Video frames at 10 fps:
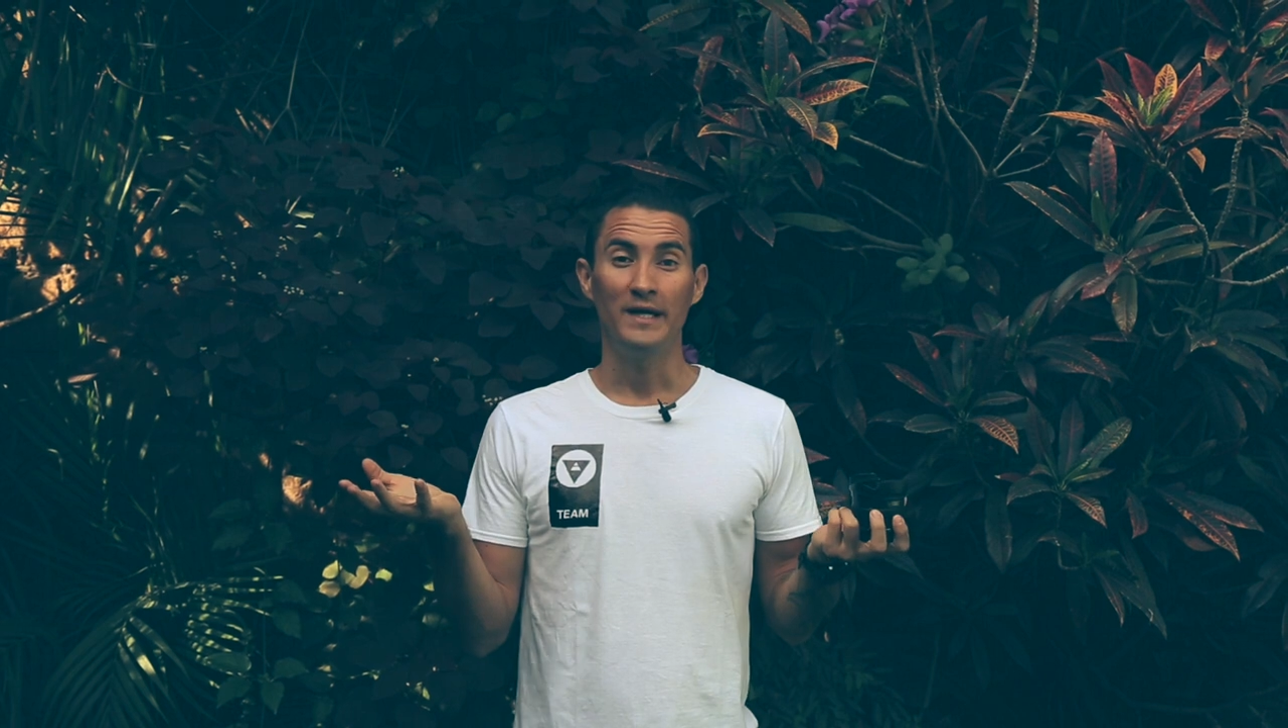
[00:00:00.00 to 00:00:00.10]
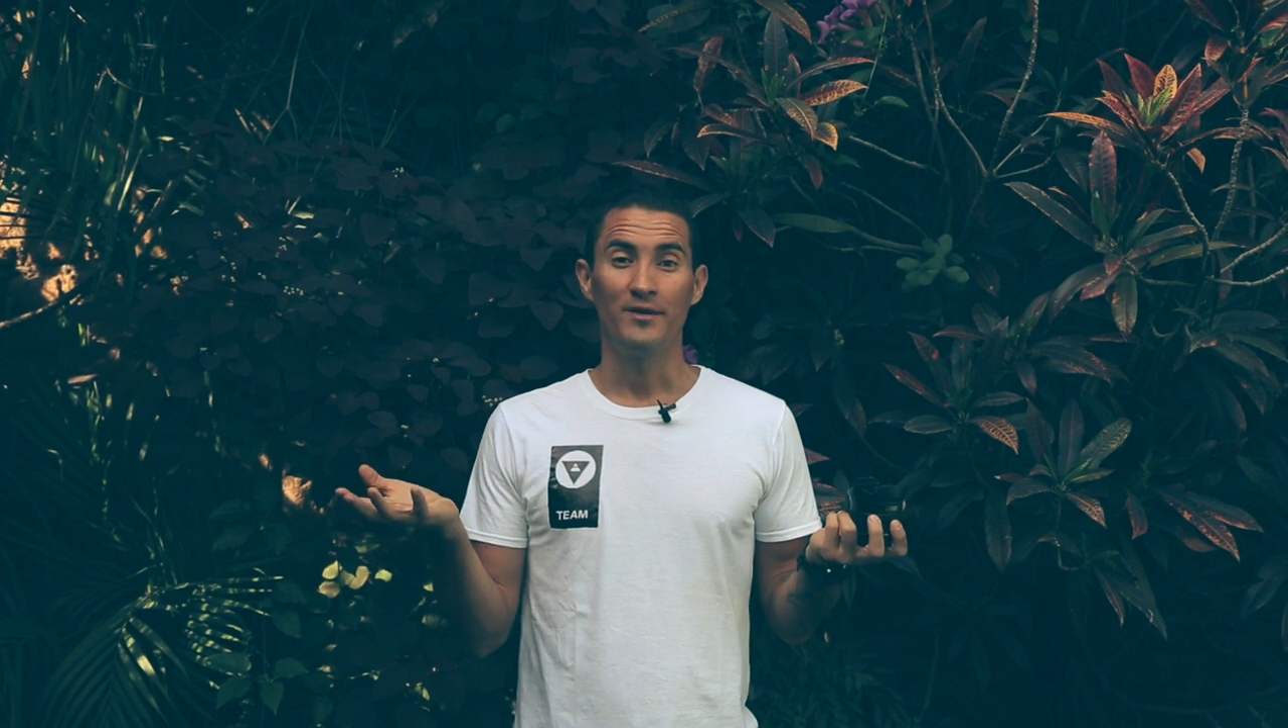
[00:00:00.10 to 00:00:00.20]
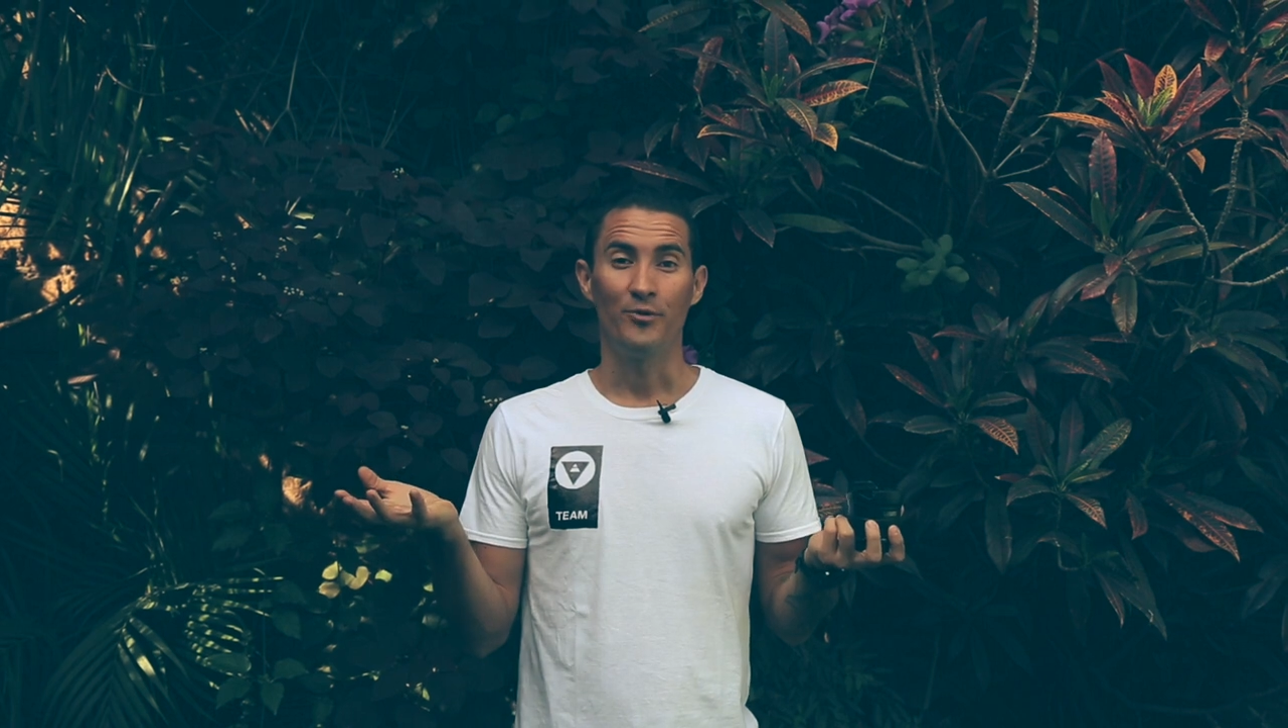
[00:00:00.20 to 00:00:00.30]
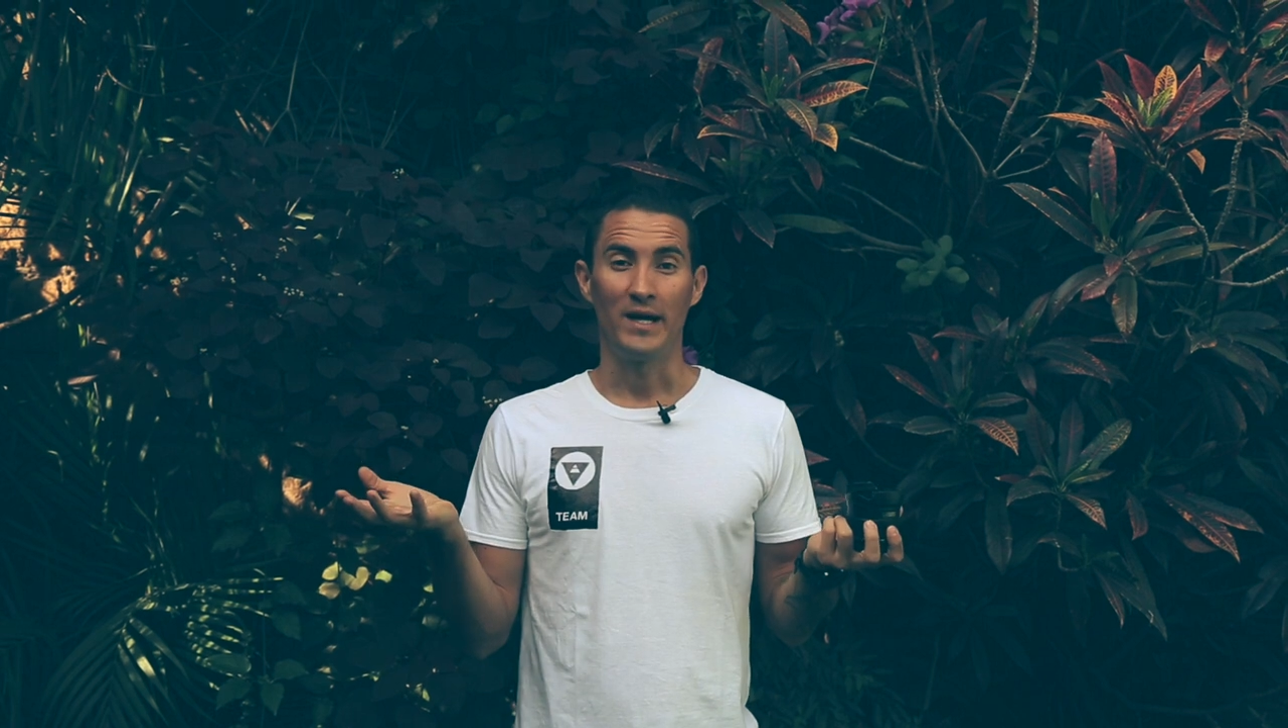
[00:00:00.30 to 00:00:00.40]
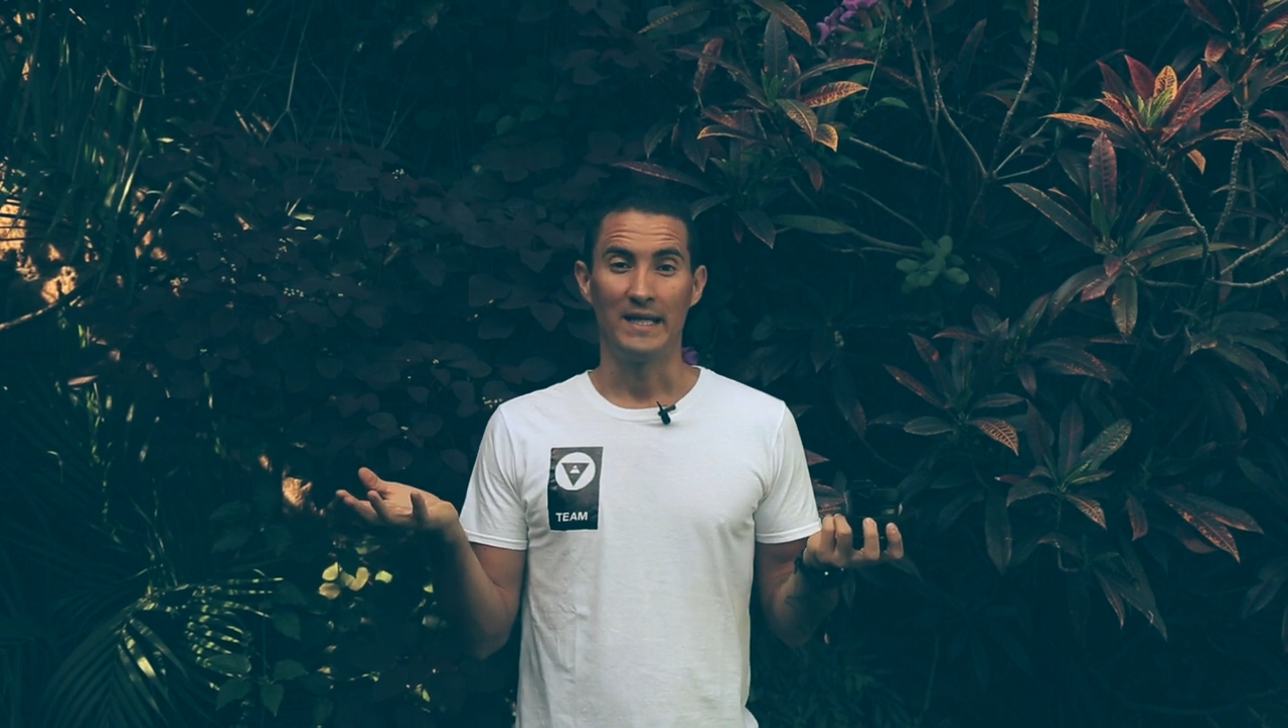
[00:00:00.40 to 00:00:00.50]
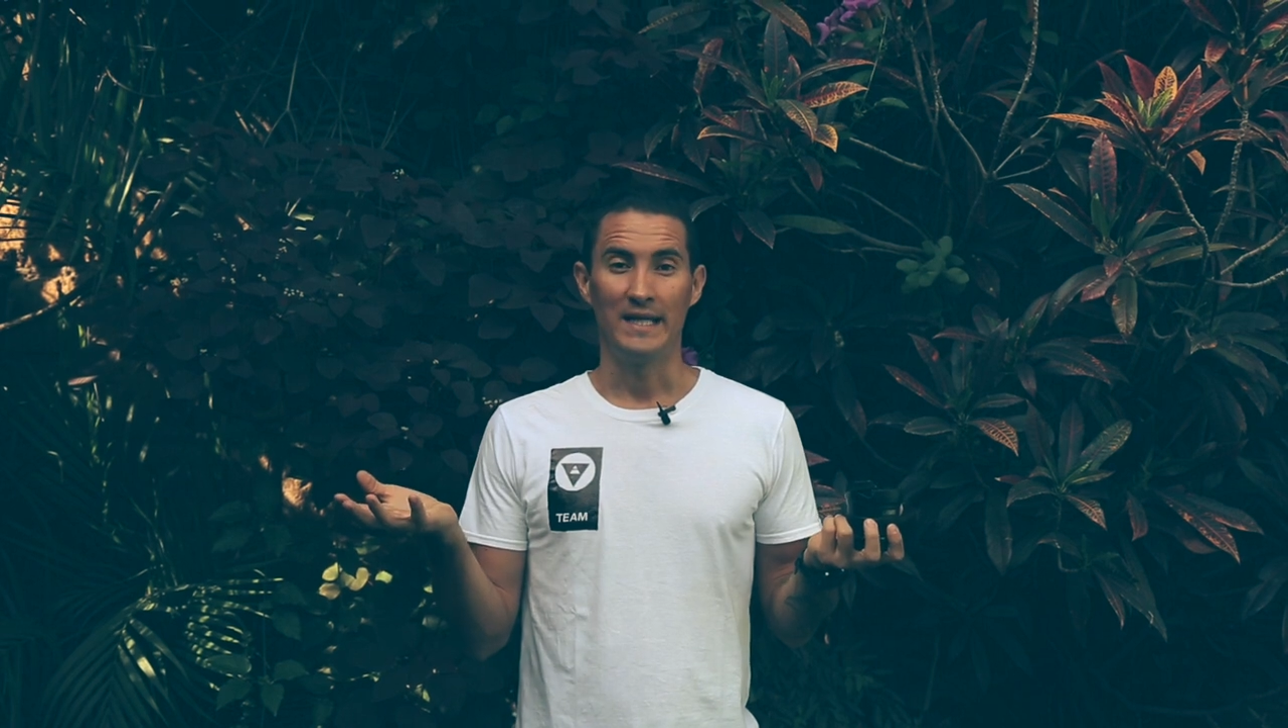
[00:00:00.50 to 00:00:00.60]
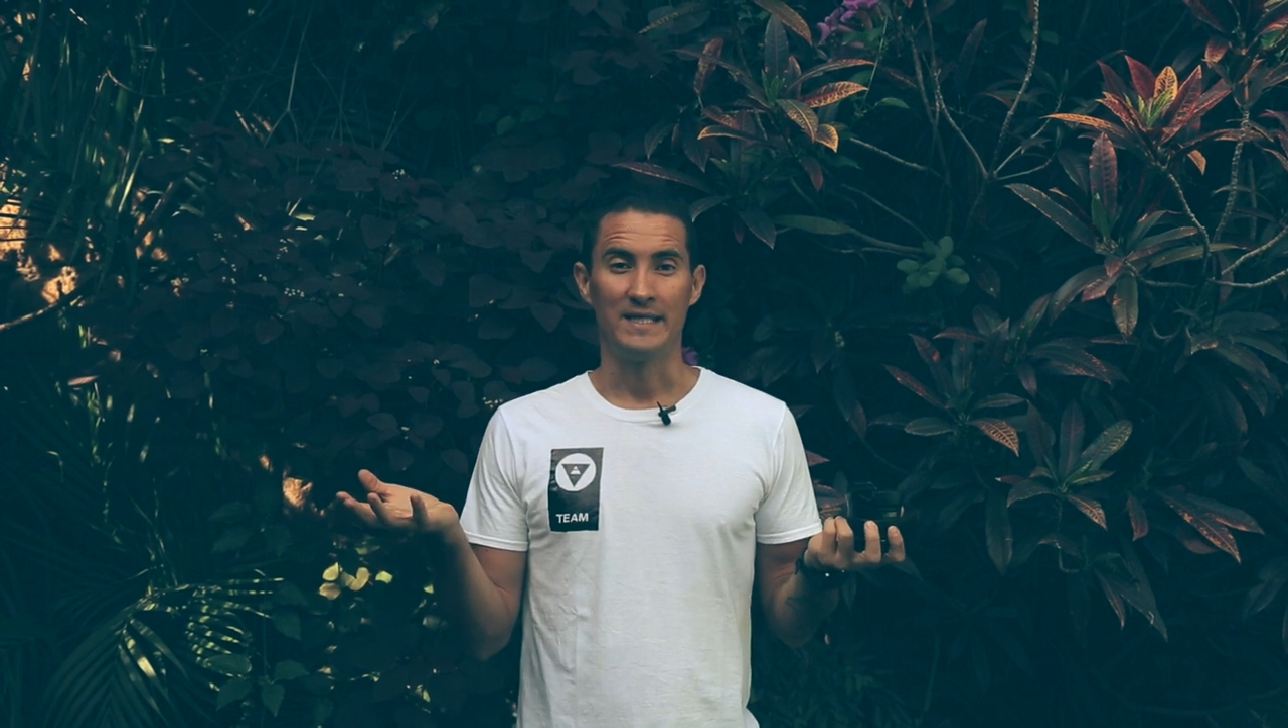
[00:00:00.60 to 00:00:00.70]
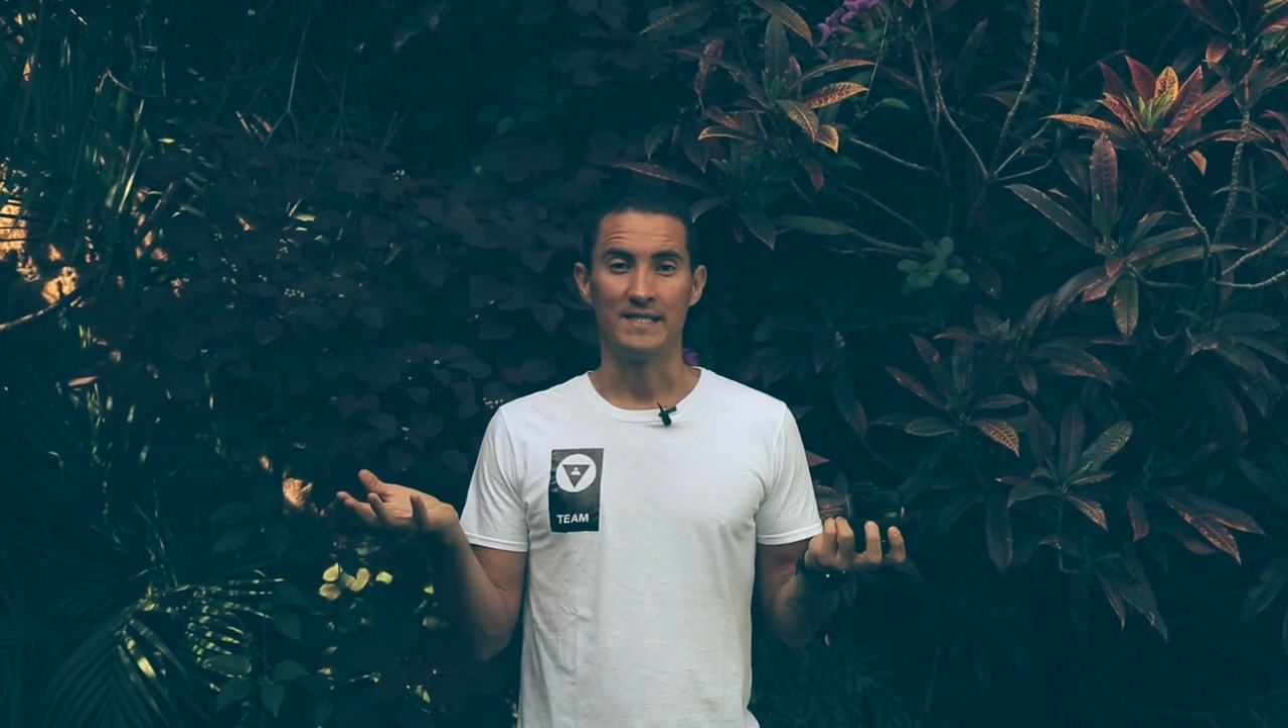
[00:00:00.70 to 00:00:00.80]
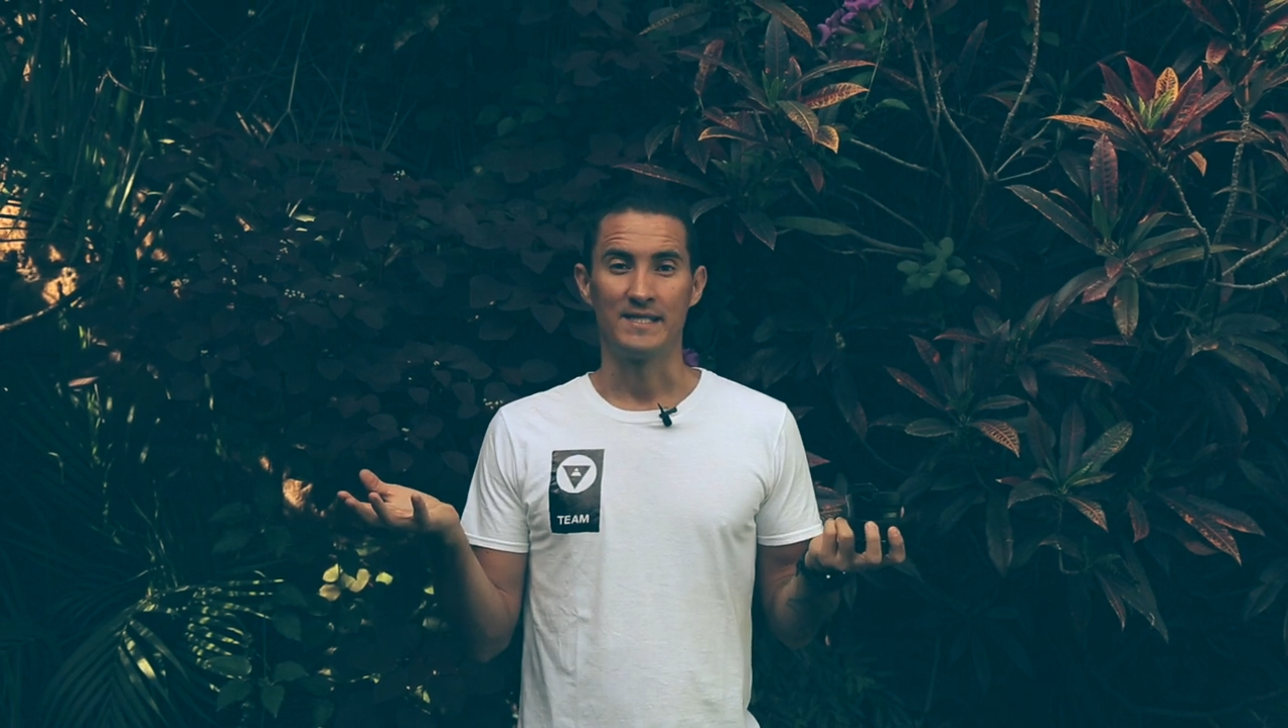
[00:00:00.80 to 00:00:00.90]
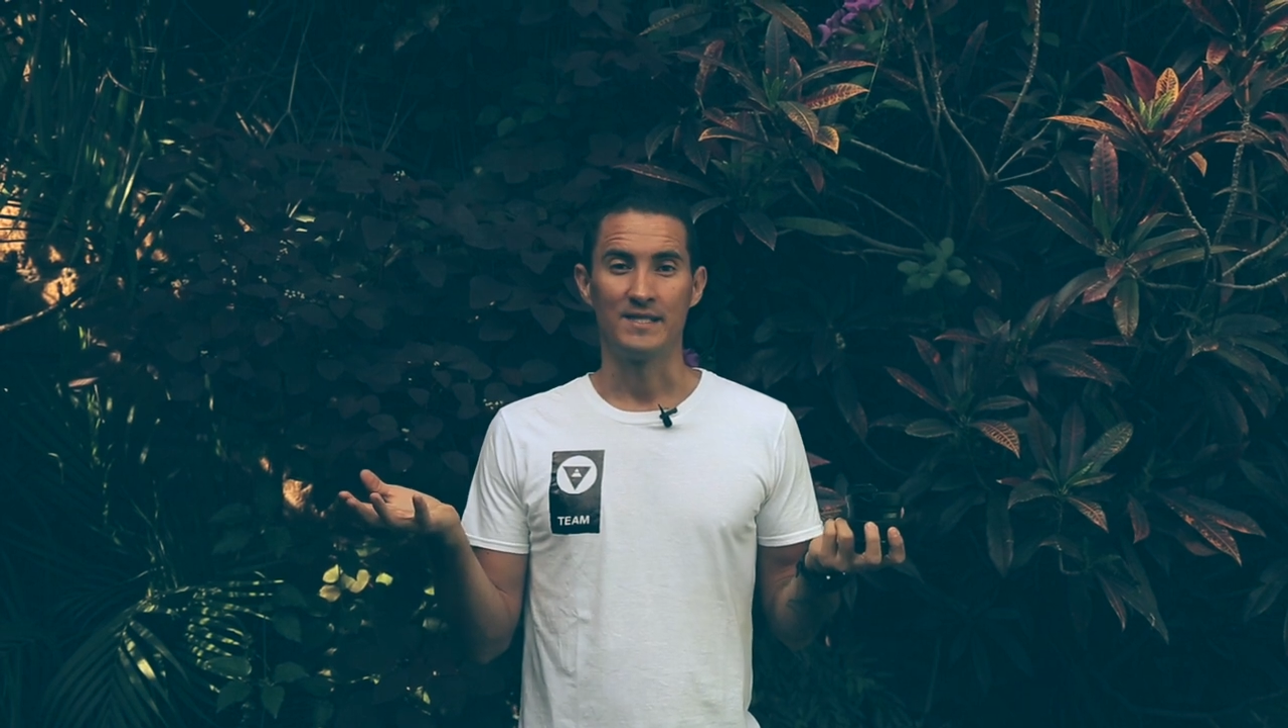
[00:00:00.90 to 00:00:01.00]
the right
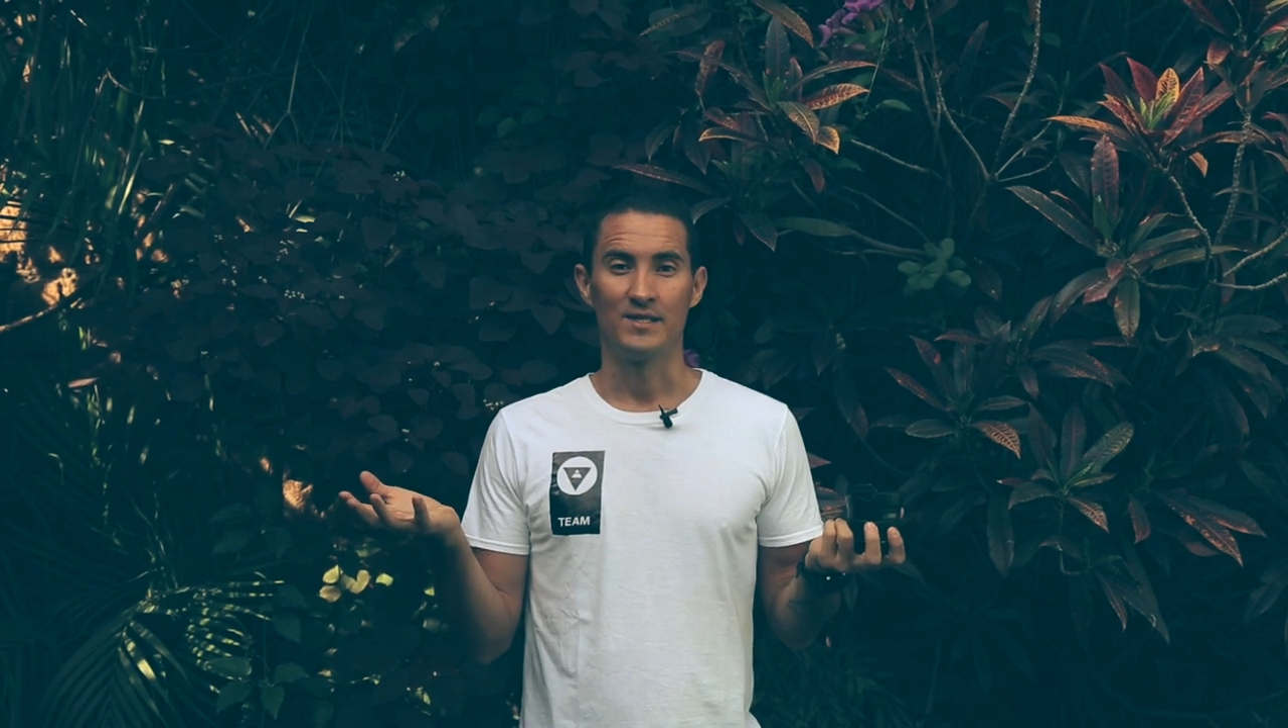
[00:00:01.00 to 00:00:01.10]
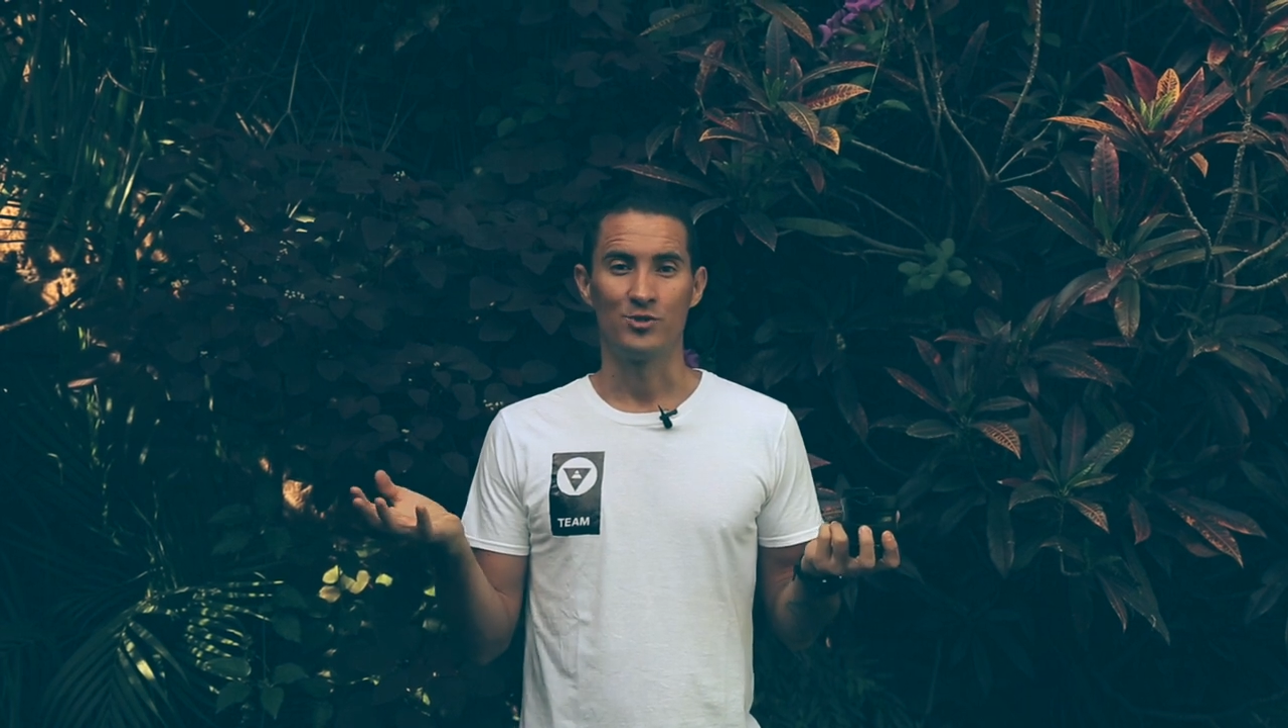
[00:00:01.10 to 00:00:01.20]
lens.